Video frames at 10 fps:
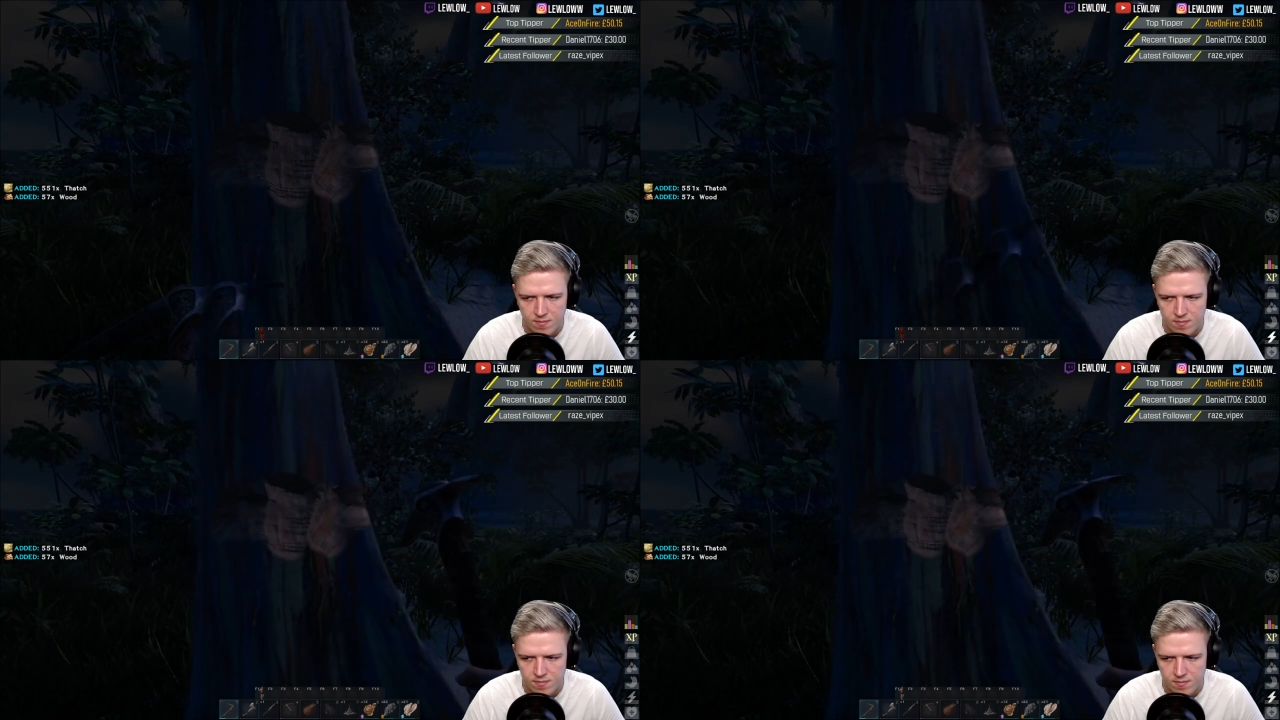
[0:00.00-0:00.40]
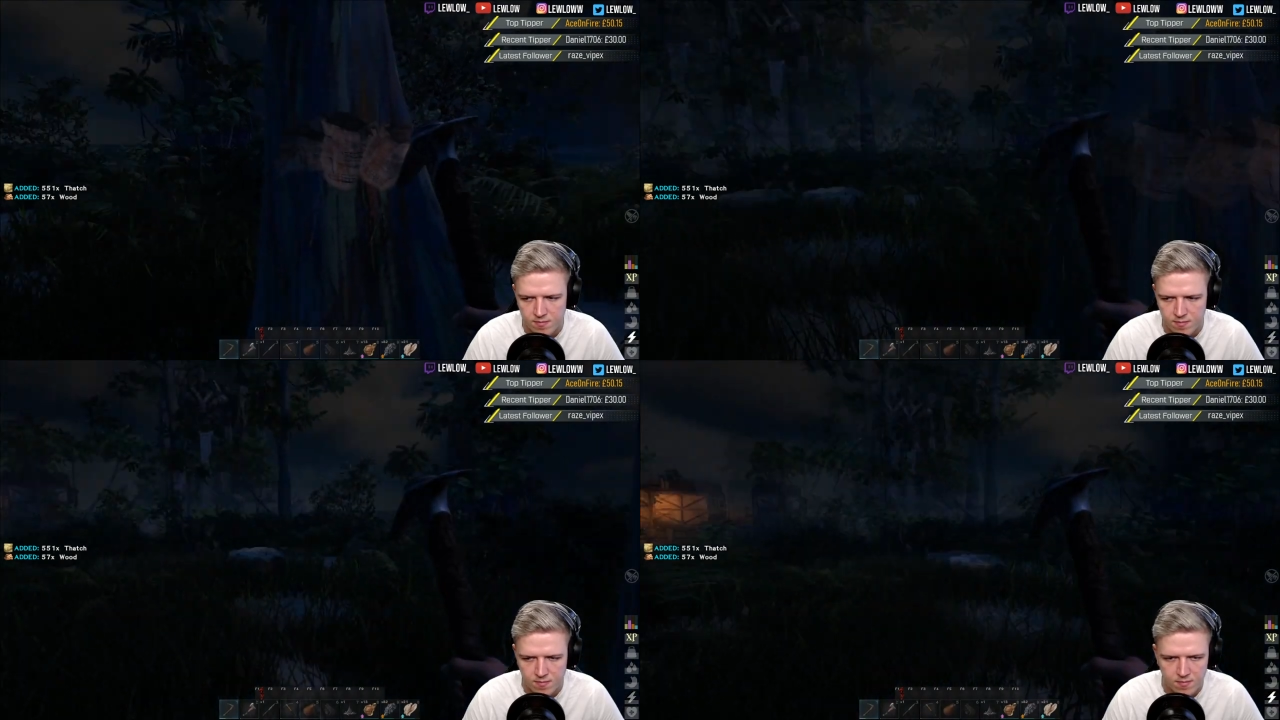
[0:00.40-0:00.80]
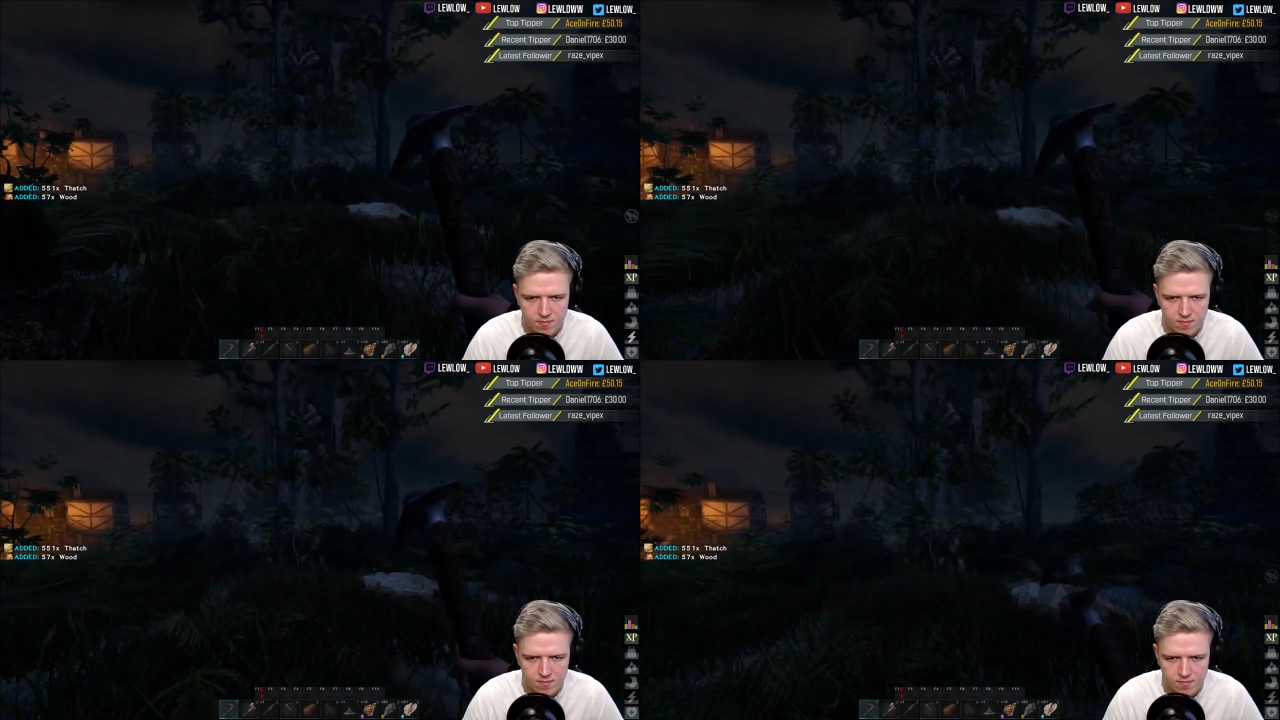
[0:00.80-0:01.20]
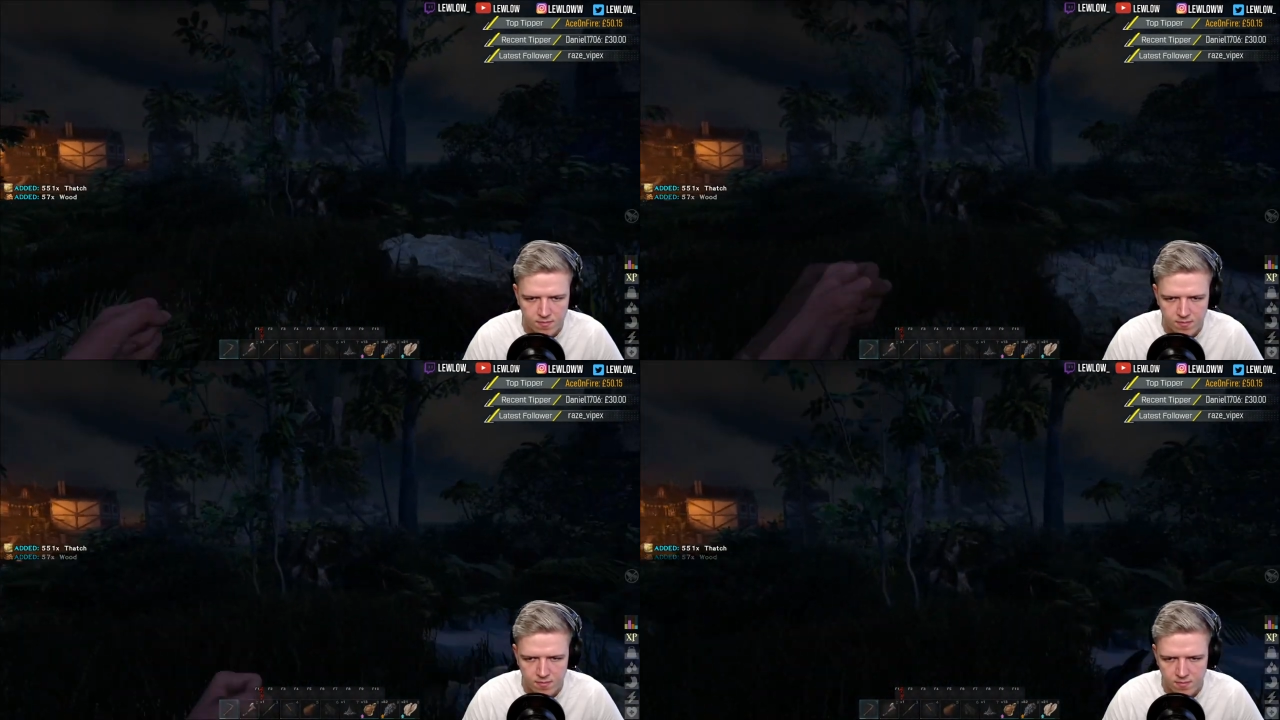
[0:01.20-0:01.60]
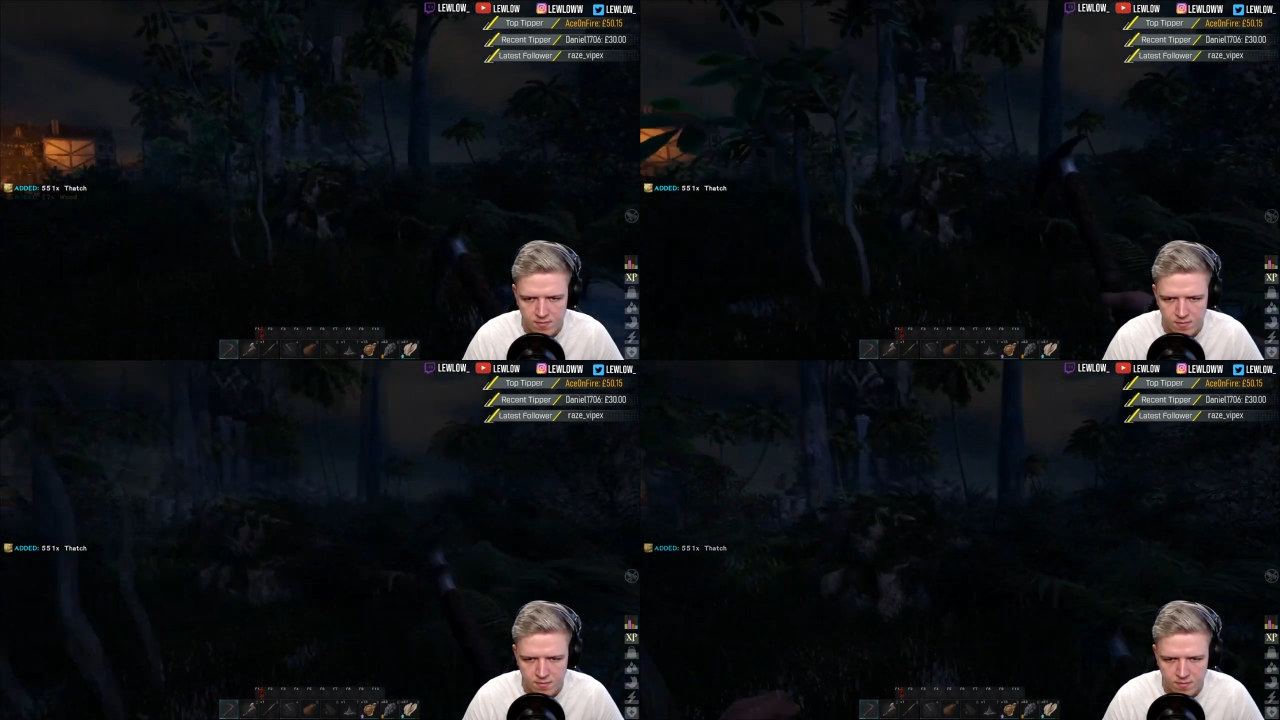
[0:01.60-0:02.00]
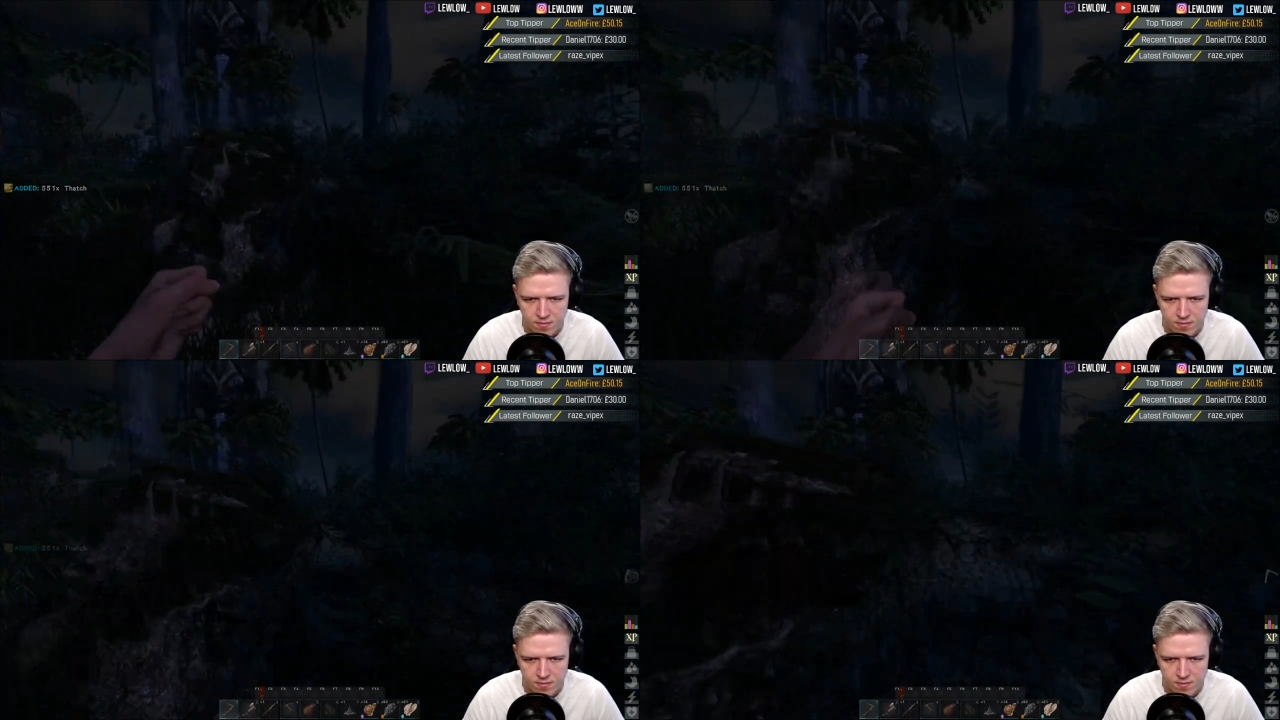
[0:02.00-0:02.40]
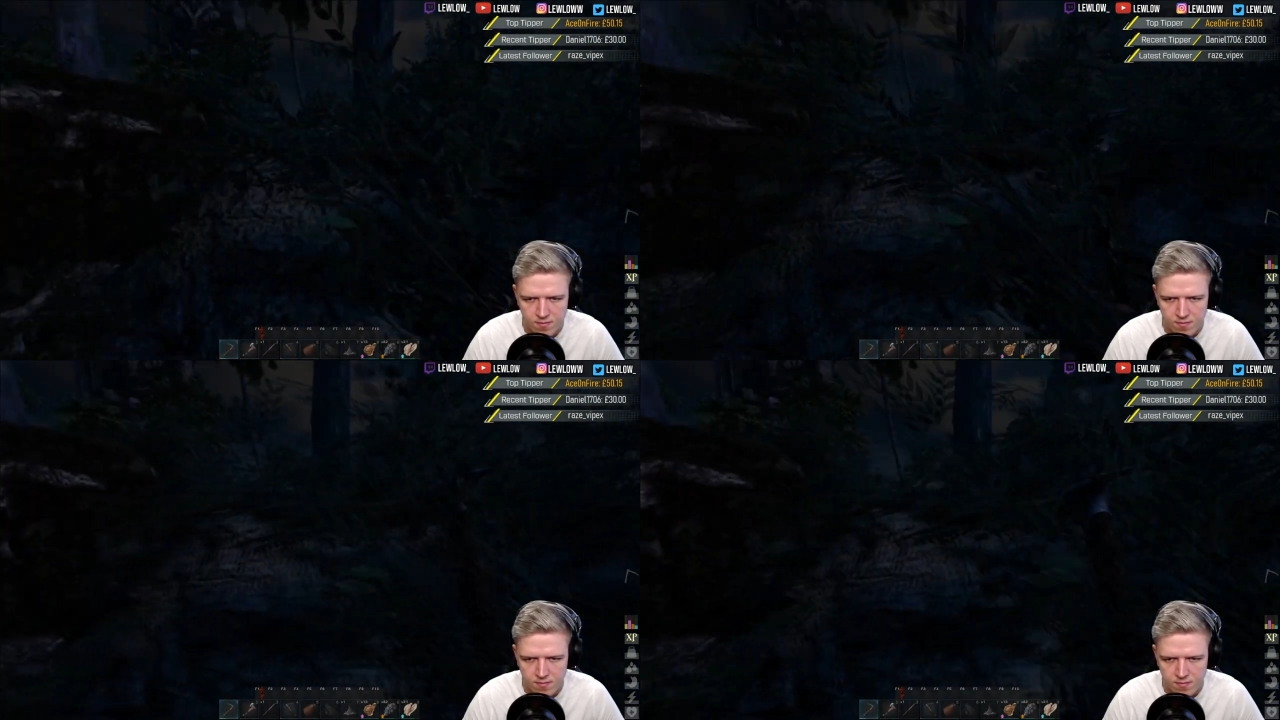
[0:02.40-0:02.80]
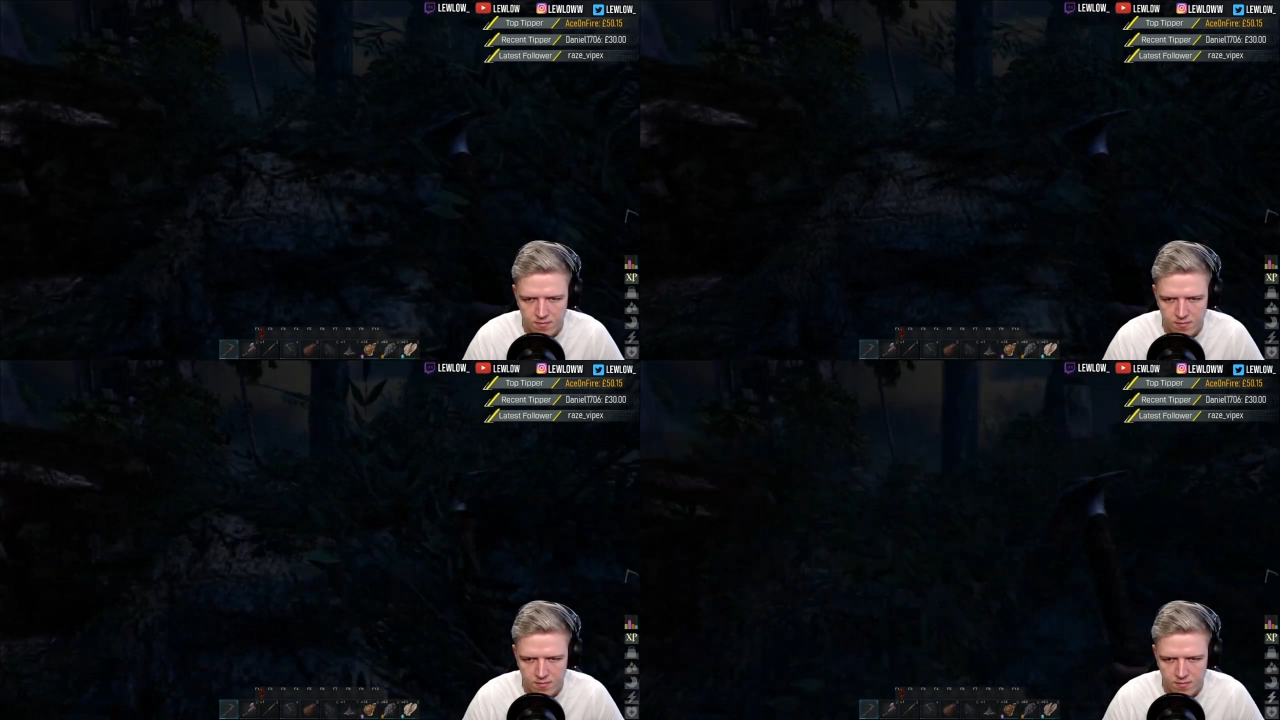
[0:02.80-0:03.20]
Nothing is said.